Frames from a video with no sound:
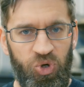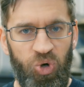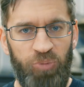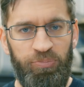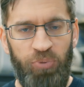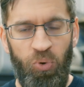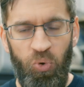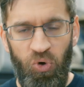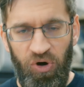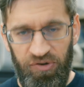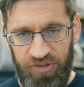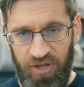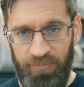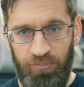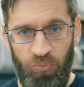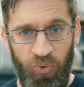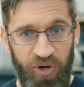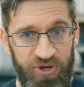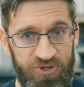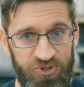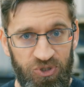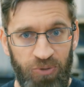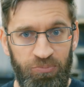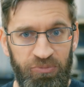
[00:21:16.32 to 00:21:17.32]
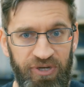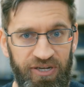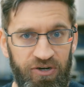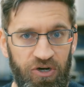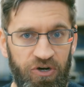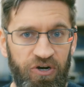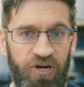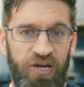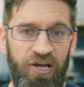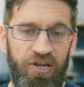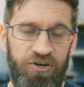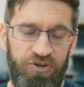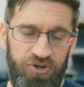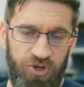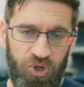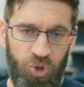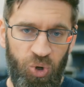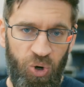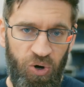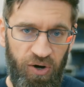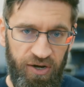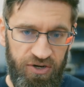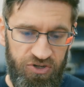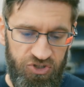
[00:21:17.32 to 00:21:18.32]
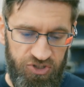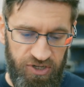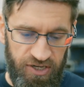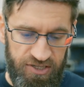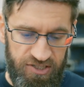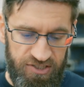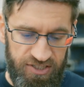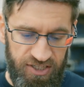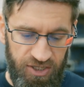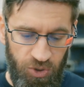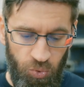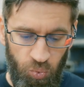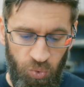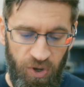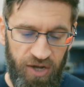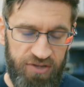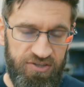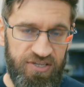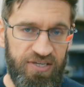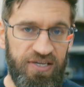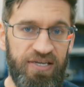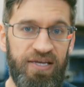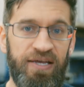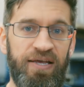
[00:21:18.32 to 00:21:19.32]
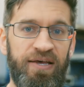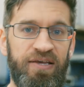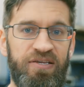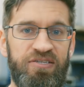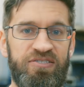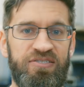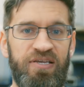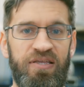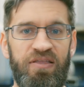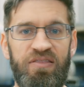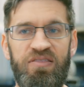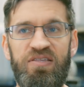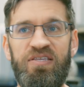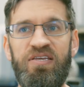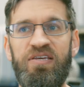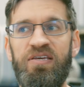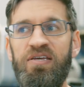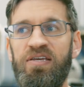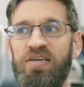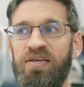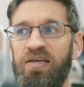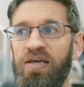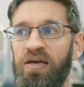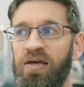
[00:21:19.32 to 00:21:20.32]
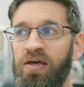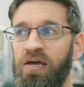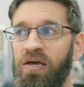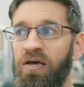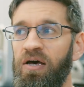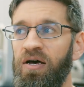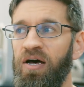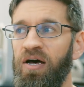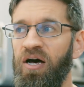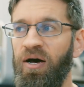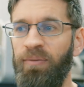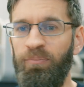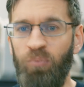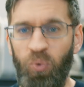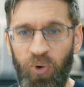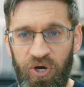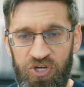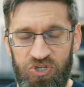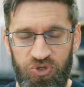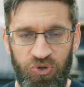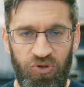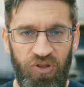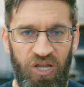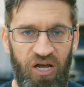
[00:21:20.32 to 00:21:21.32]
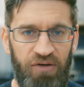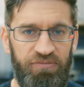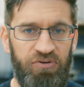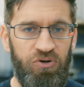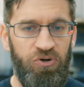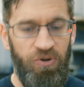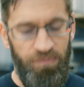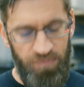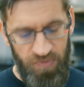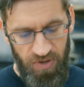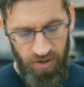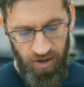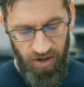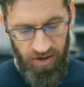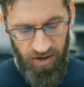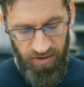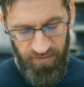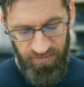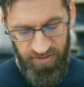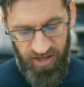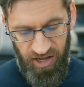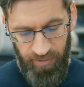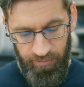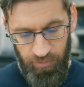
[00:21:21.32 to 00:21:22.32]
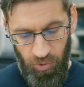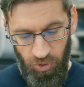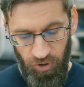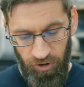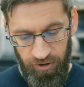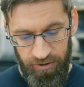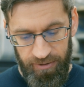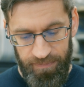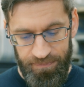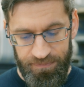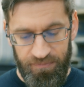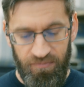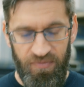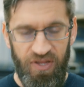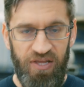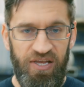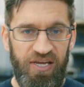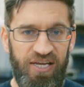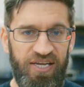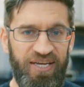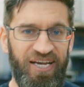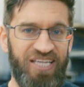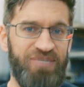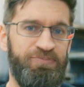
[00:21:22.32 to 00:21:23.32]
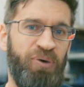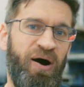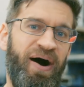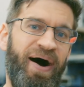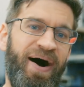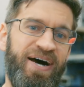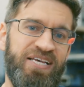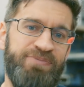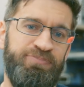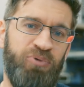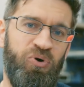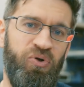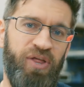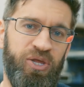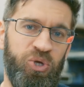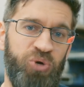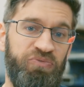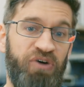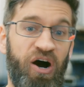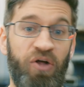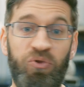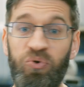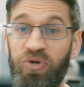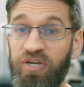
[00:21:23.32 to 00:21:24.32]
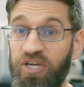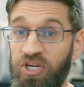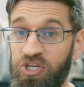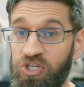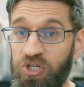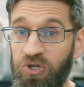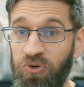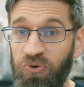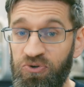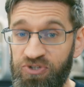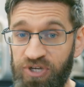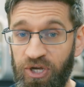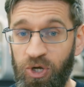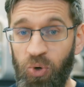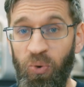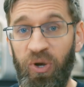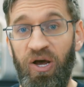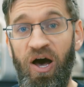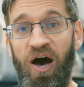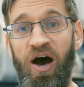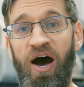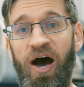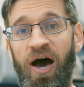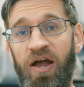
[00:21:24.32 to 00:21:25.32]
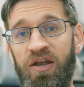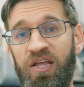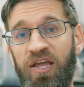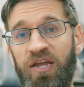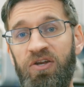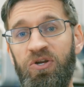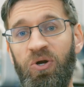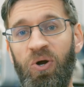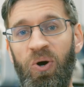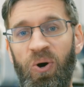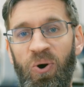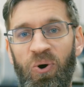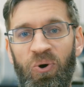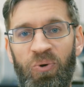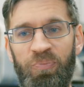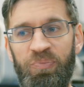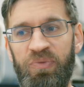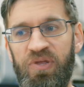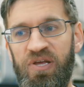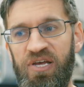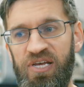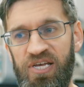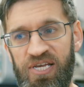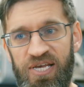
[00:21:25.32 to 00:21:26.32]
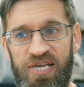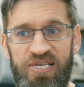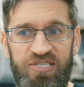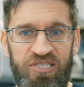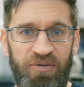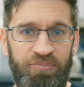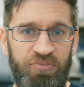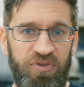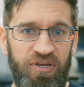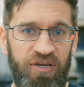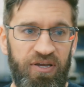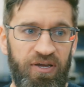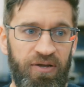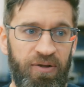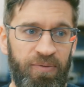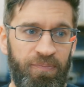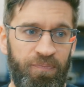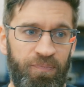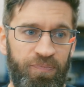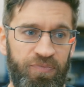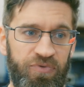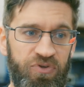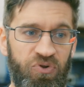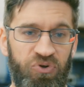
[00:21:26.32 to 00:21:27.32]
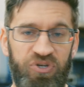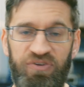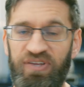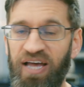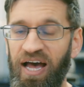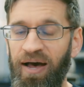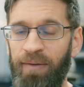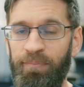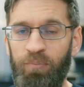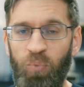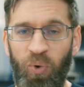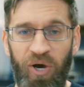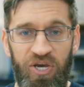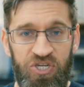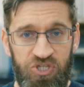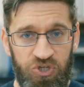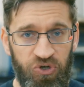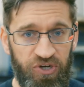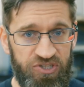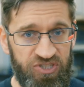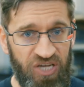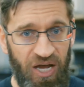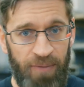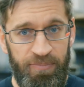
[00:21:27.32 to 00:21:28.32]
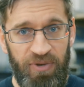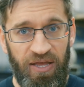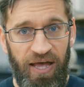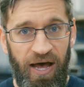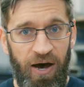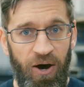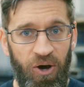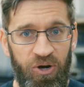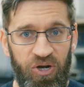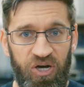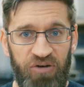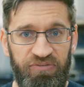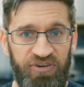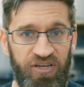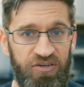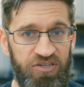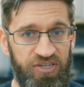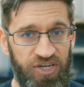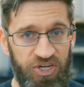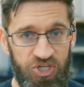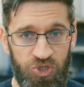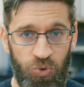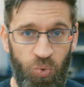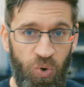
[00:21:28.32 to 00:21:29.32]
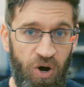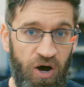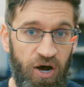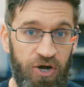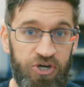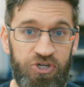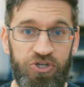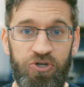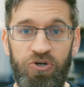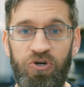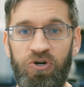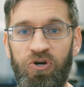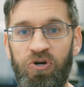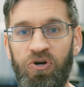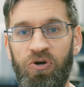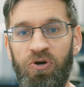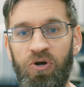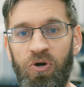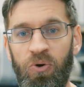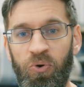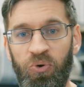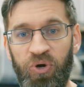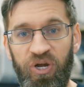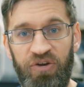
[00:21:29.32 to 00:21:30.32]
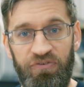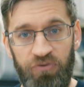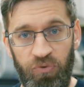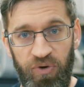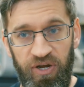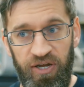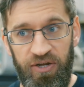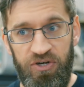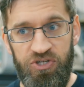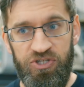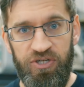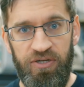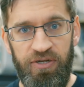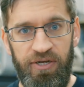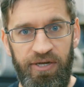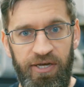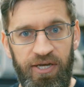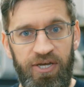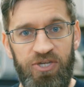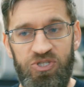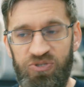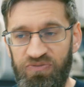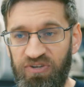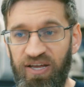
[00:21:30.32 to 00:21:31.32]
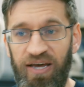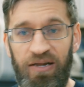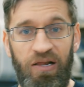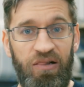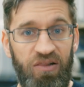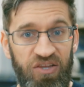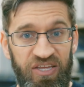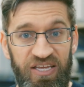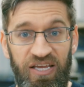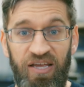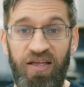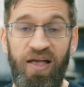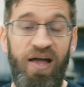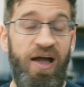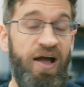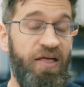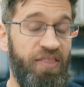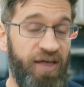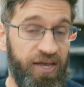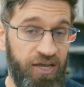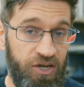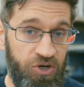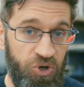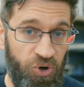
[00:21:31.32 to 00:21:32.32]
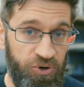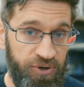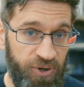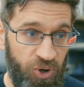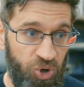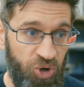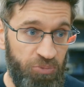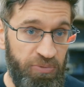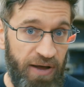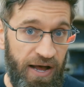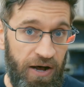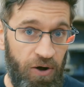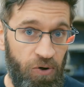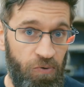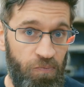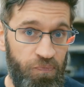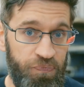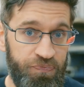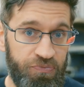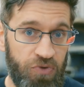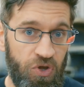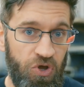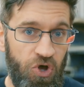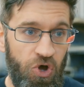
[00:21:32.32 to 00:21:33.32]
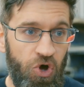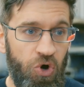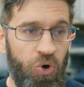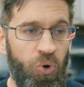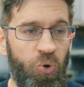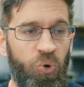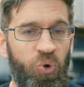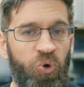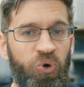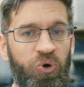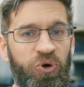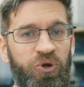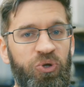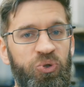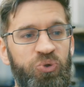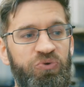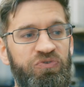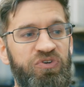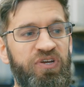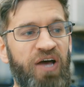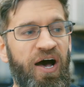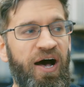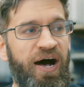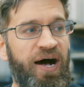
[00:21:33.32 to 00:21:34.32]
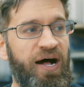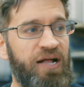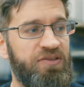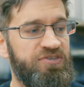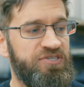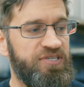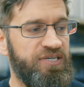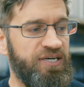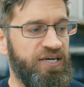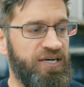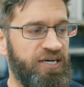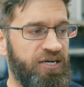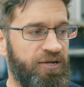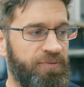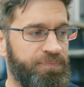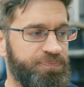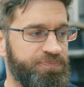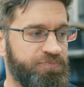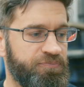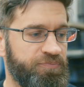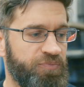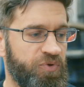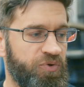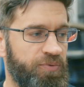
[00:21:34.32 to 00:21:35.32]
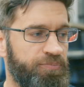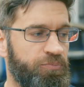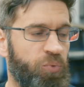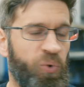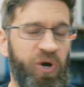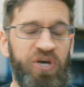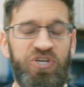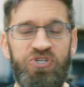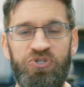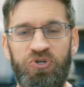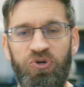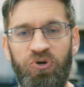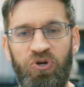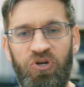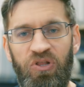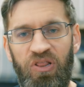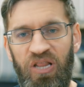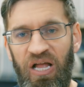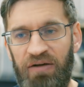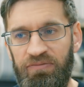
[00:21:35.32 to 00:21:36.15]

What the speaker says: go pull out that moisture meter to go out and just see what is the moisture level of that board. It's possible that you have other issues going on in your home, something, you got moisture that's coming out of a dishwasher or a fridge, so you got a leak that you don't know about, or you've got moisture